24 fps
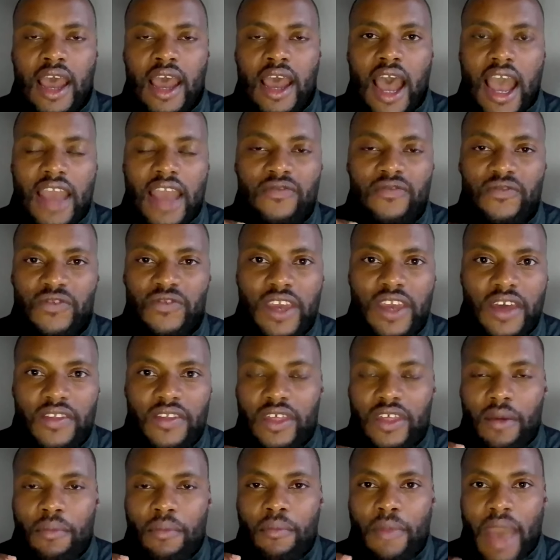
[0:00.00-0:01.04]
I fear
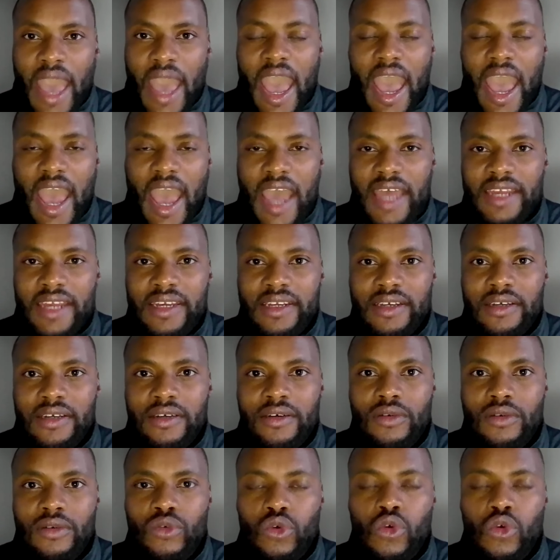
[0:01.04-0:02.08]
the man
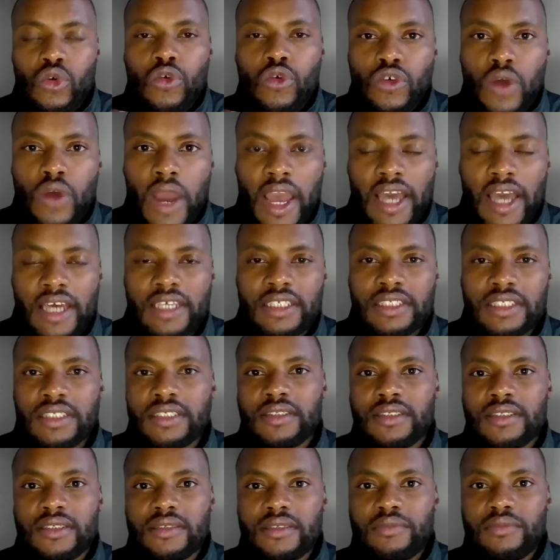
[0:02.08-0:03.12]
who has